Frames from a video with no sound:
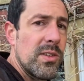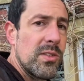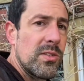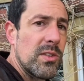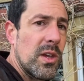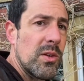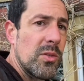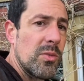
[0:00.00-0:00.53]

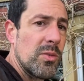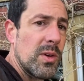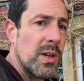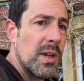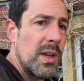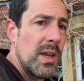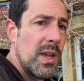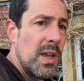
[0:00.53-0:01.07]
So
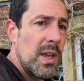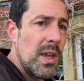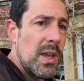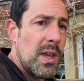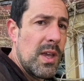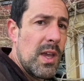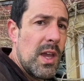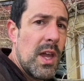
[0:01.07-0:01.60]

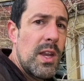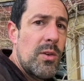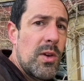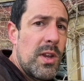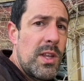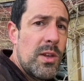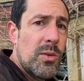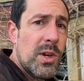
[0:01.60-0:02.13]
anyway,
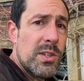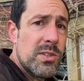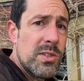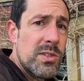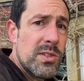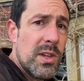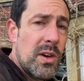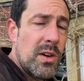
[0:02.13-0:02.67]
any
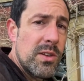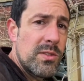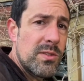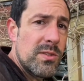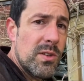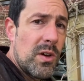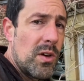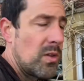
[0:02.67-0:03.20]
questions guys
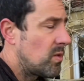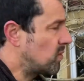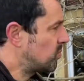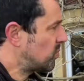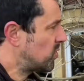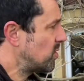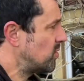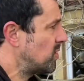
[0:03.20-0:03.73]
on
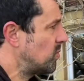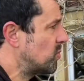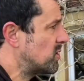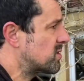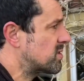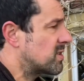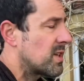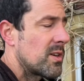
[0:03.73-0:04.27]
pruning
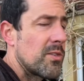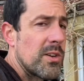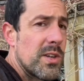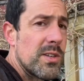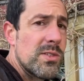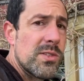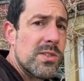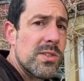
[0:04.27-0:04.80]

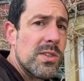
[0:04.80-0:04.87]
wisterias,